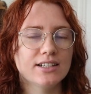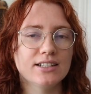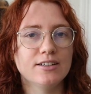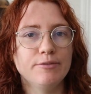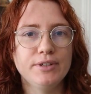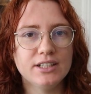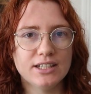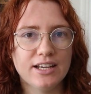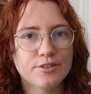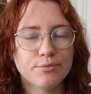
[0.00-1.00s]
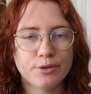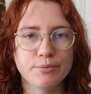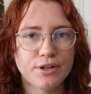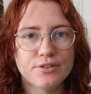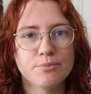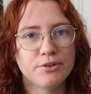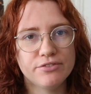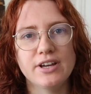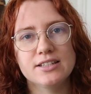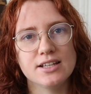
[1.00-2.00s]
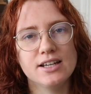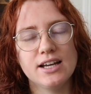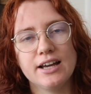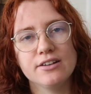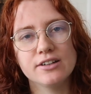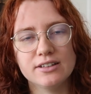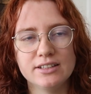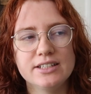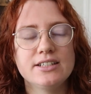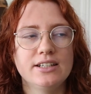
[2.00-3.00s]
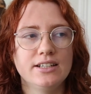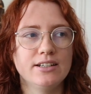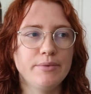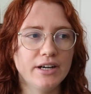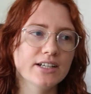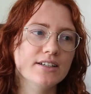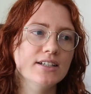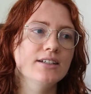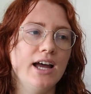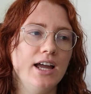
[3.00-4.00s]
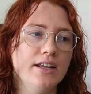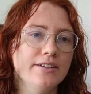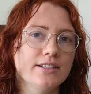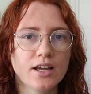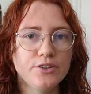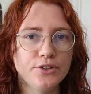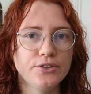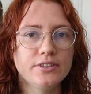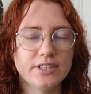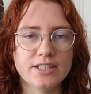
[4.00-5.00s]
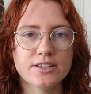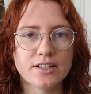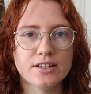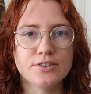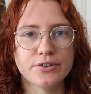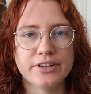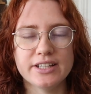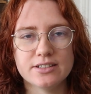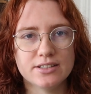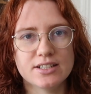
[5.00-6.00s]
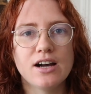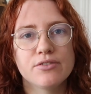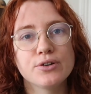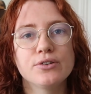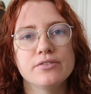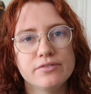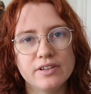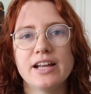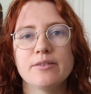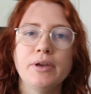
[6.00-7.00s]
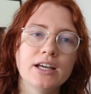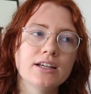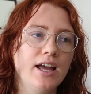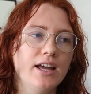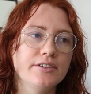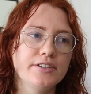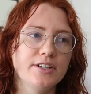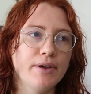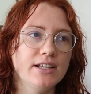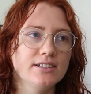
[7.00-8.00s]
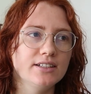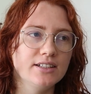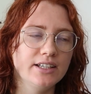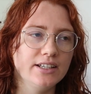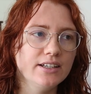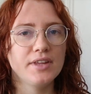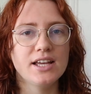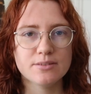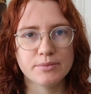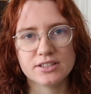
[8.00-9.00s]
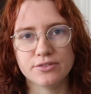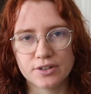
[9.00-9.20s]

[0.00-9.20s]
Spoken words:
a middle-aged woman who's a professor at a college in America, and a new teacher joins the staff called Vladimir, and she basically has a massive